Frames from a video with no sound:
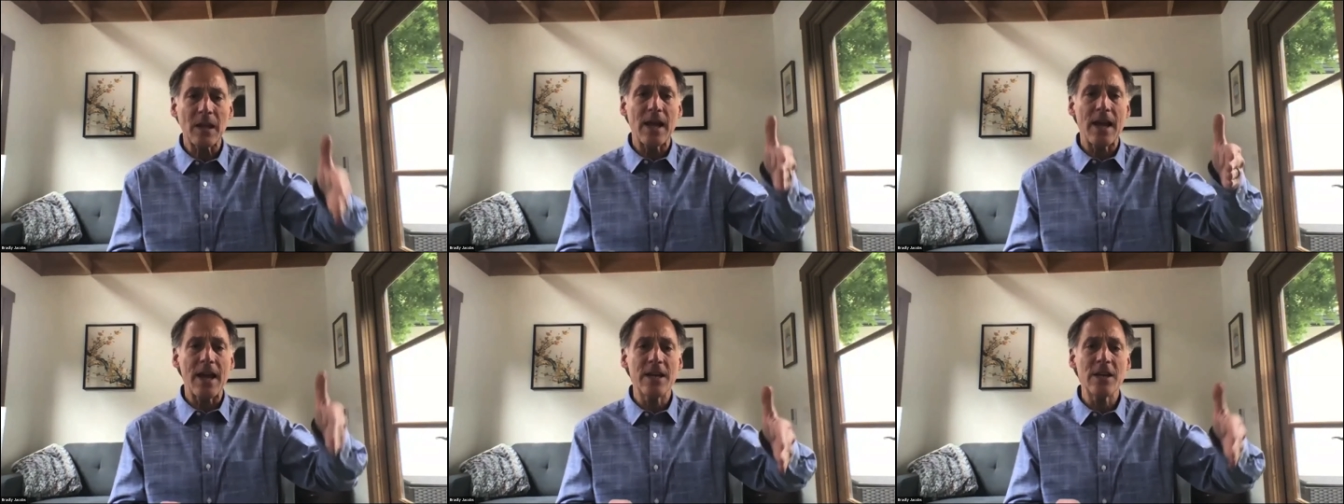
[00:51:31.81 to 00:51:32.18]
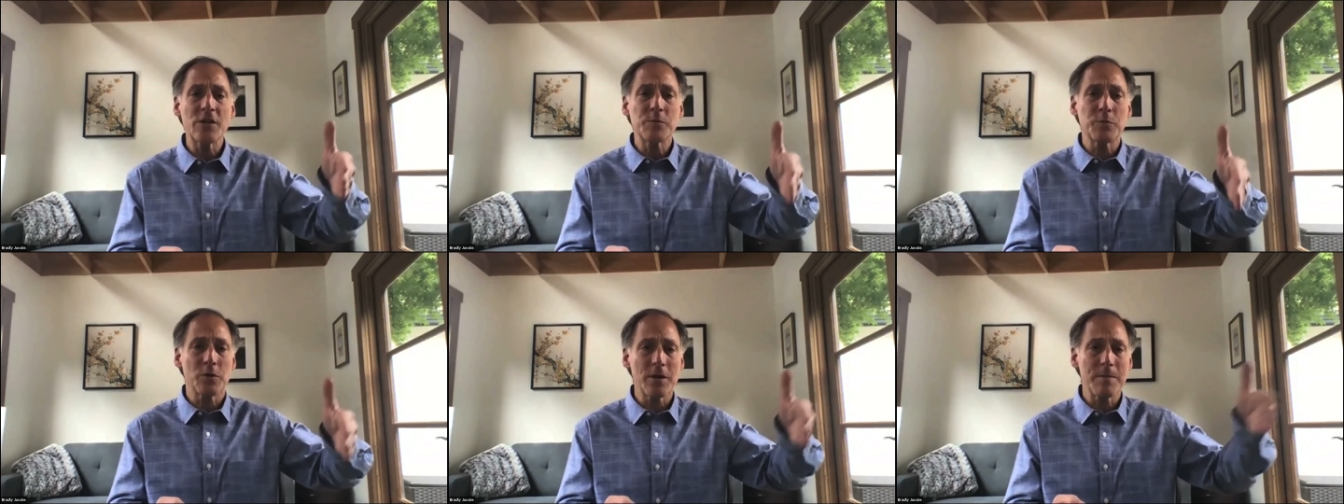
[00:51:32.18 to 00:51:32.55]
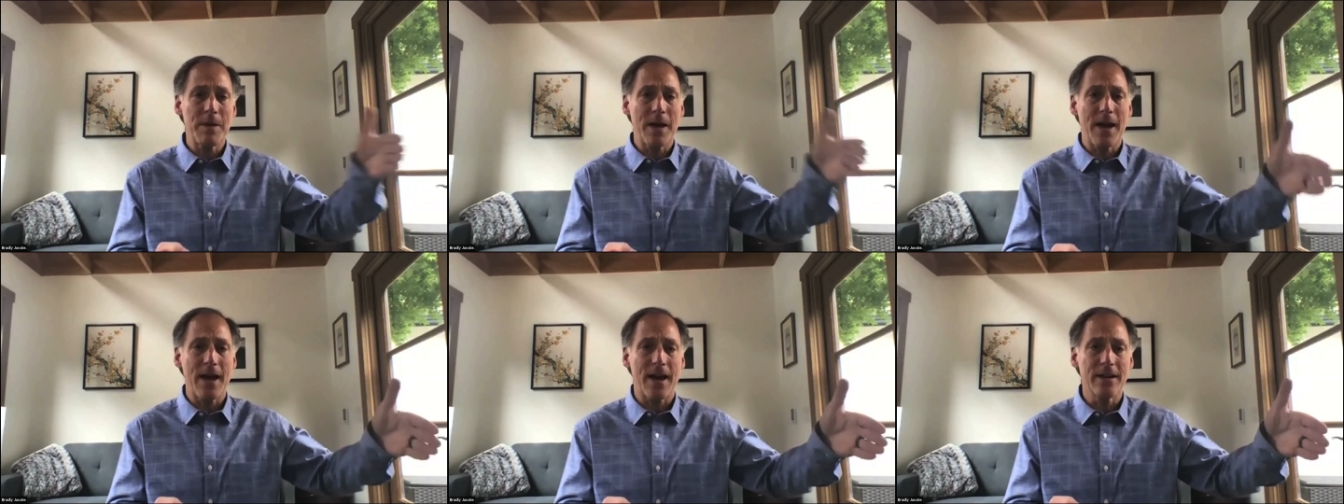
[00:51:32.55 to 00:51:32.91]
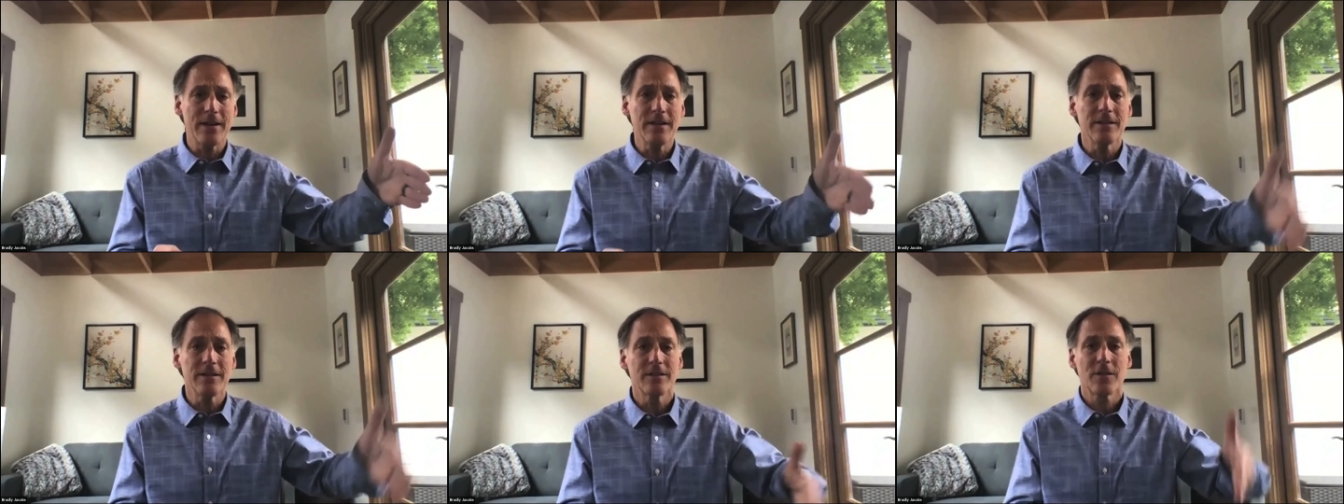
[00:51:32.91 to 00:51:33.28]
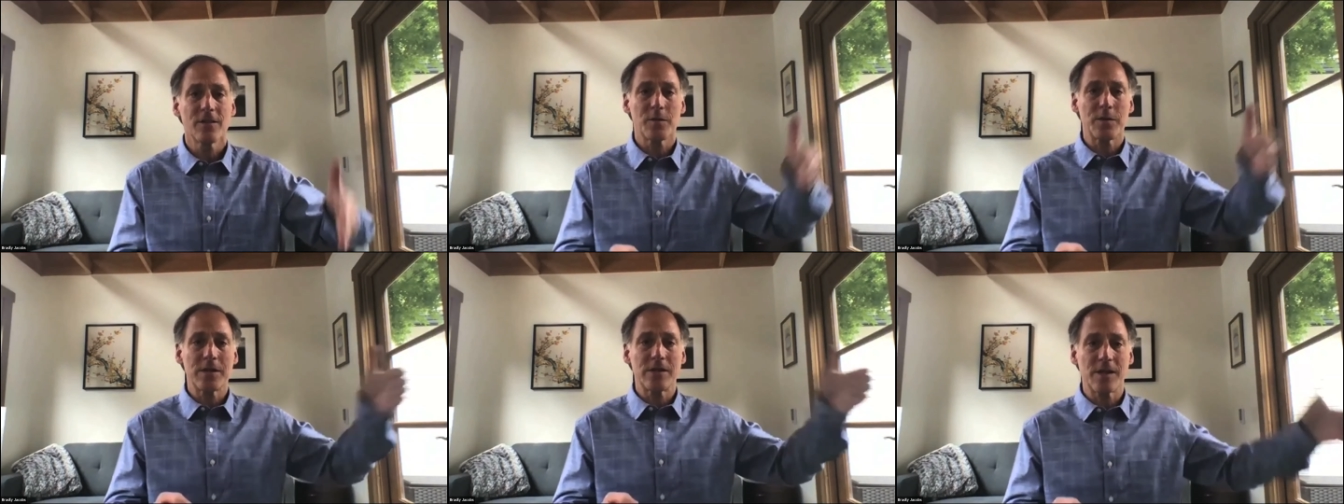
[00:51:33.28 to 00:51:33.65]
and it's pretty bad,
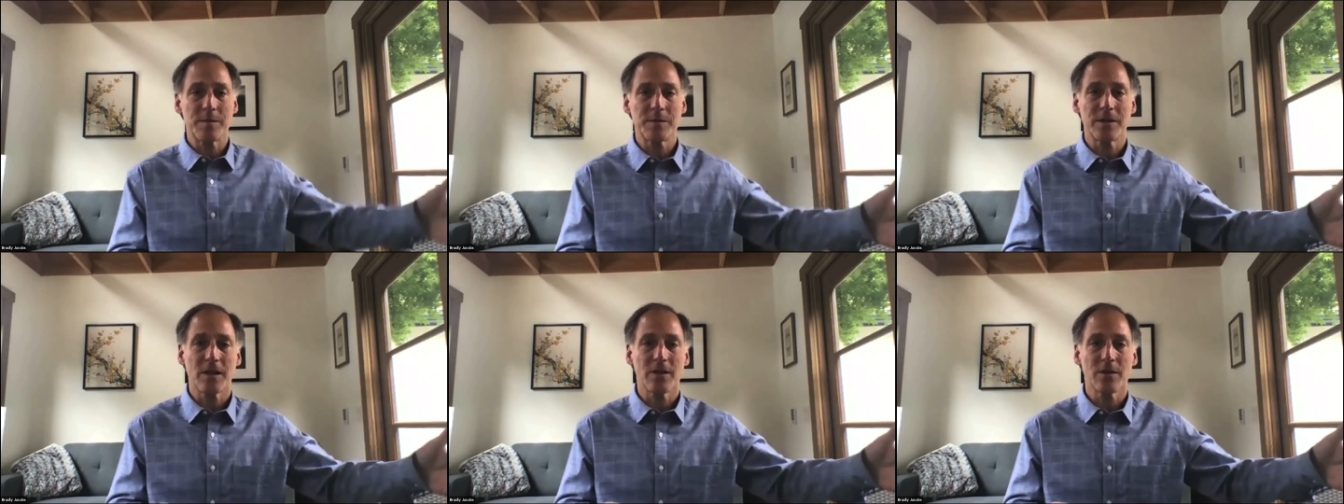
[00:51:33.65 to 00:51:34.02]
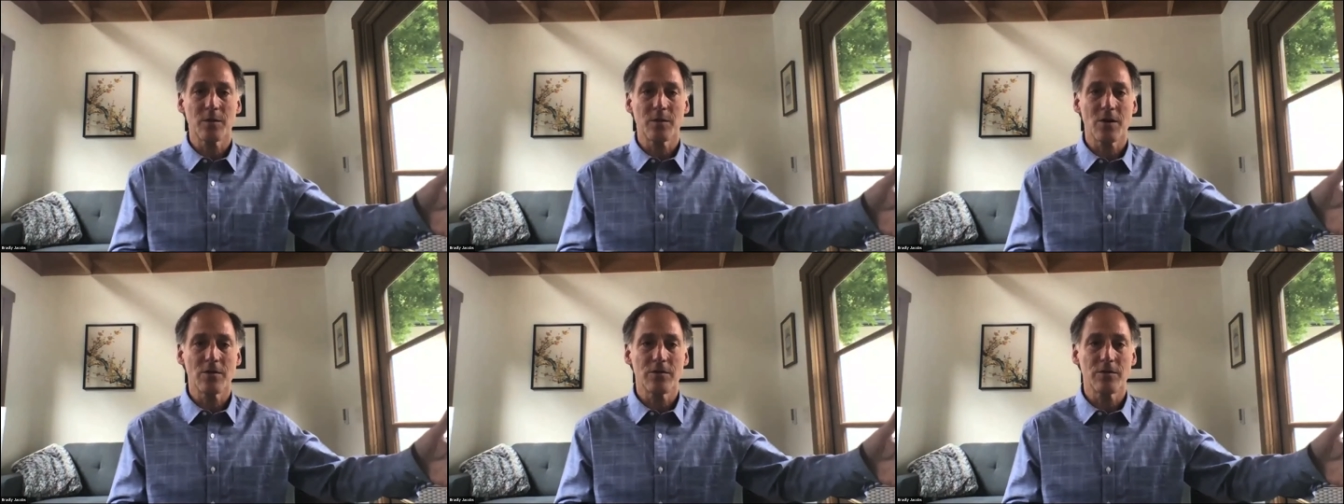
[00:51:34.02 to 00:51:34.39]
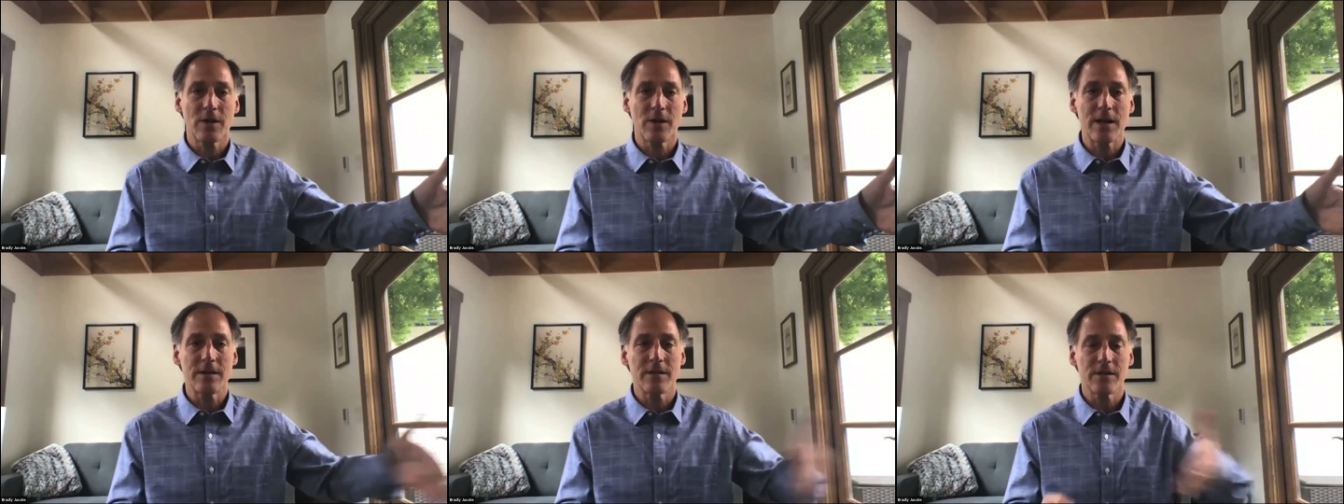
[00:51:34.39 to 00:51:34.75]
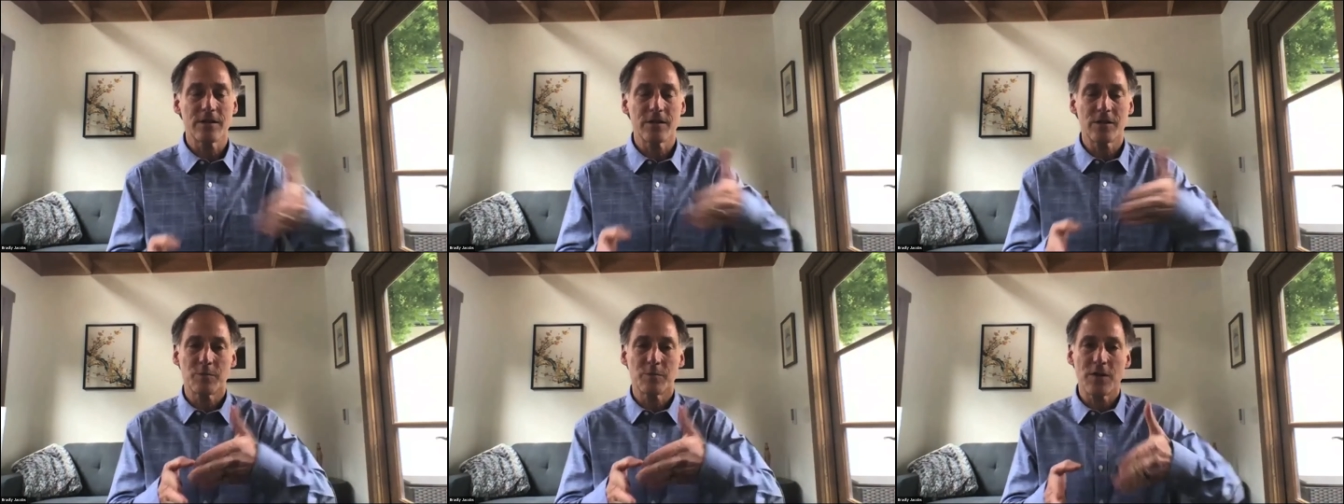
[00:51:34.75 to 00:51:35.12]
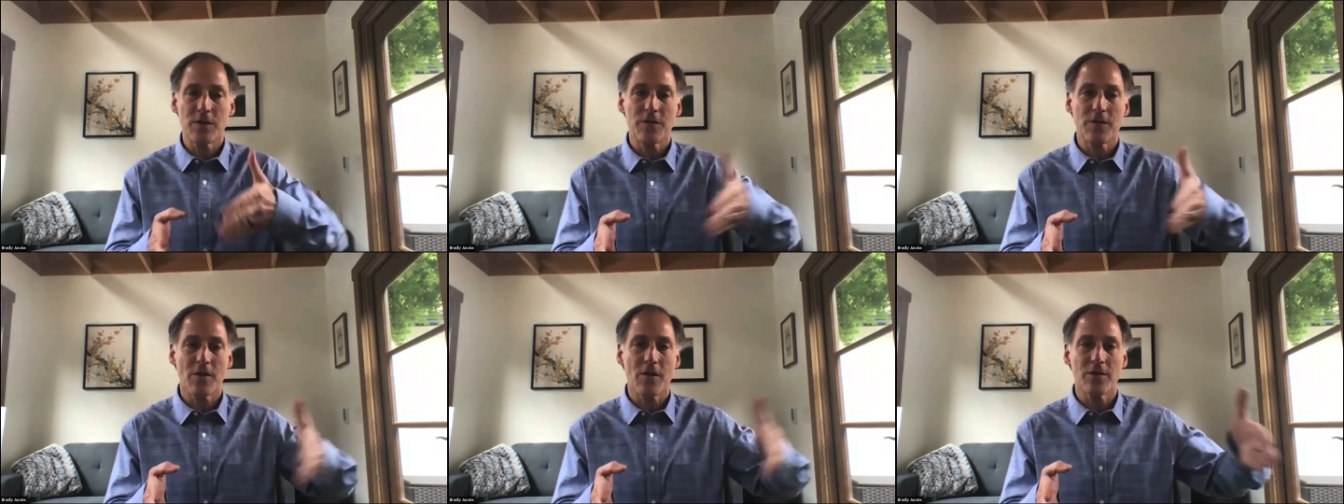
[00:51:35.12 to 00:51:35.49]
three steps down the road, right? This is pretty
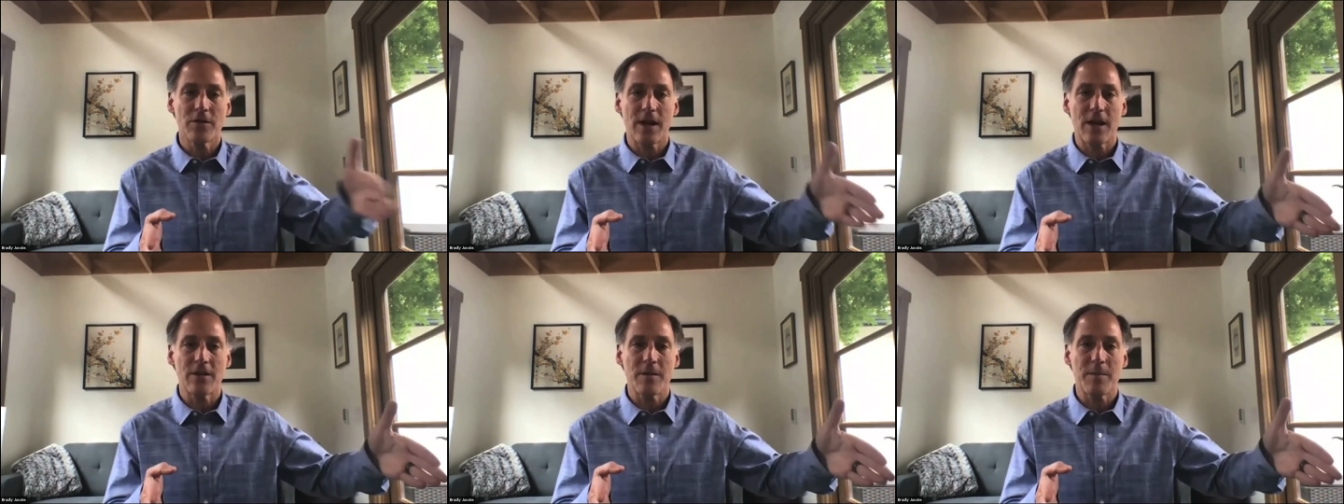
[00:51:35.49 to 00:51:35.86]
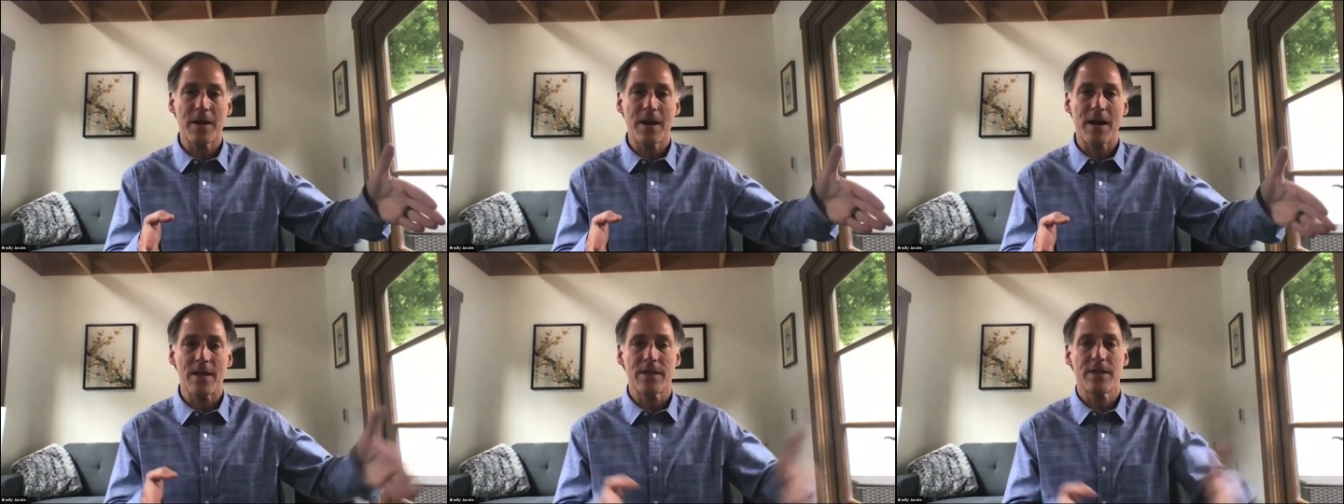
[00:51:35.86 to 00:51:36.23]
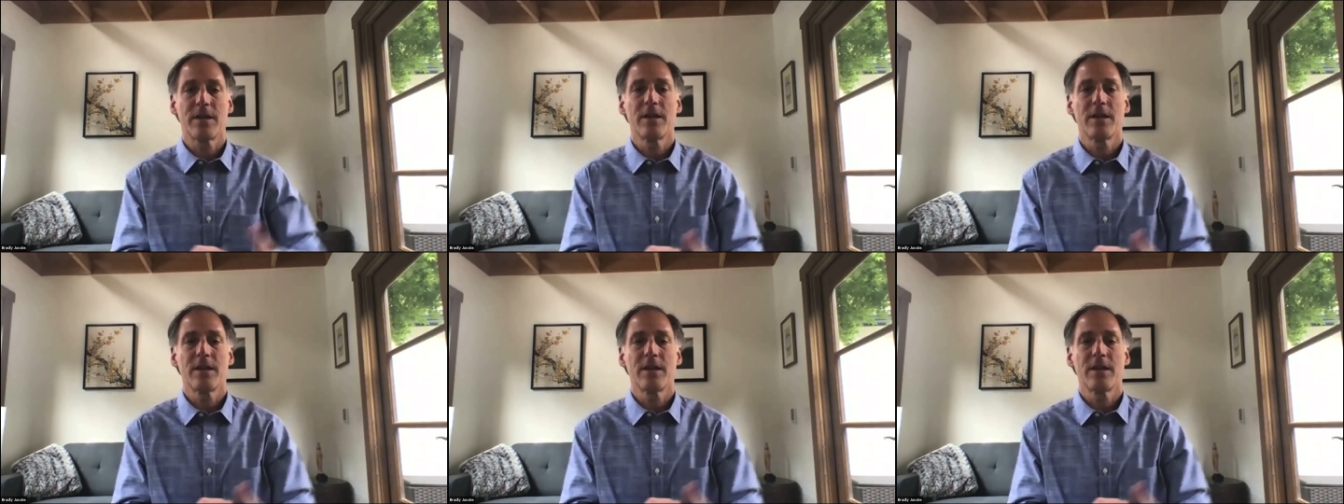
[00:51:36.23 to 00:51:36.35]
far down the path